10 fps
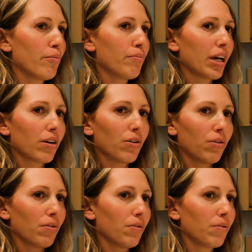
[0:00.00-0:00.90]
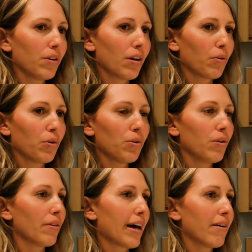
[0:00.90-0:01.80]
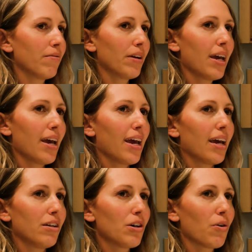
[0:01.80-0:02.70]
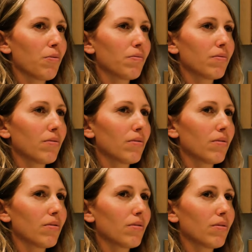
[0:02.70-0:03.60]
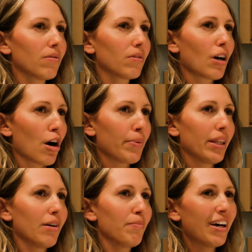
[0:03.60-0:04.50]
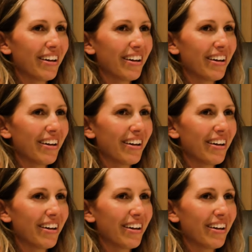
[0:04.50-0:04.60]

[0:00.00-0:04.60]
pick who, you know, who you love, and don't copy them,